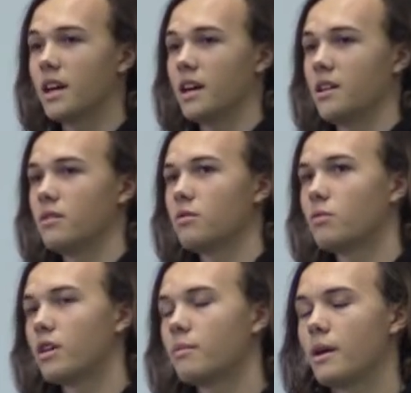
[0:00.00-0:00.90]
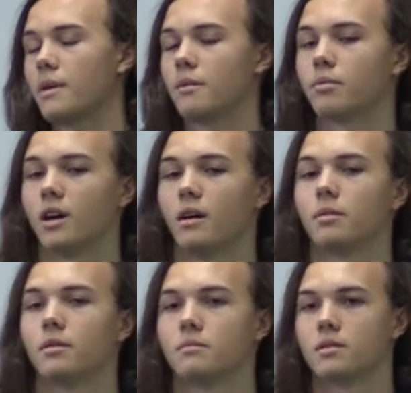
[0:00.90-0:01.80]
And one of my main
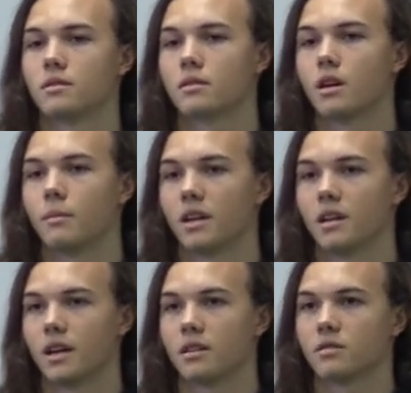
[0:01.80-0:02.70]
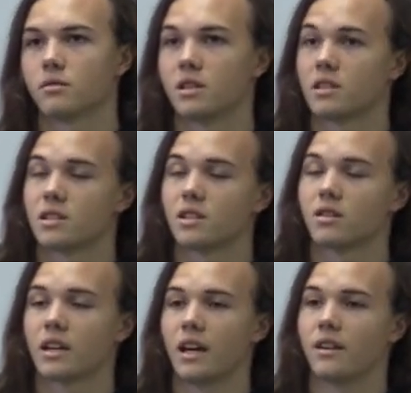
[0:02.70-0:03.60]
problems coming into high school and
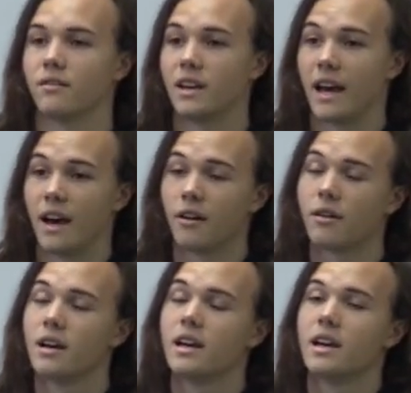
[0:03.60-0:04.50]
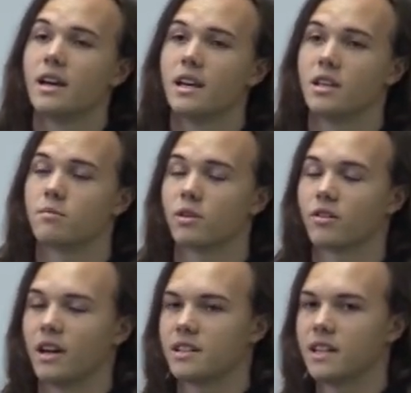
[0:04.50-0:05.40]
still kind of now is
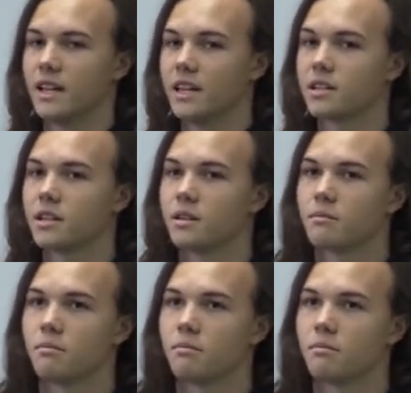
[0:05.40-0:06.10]
procrastination.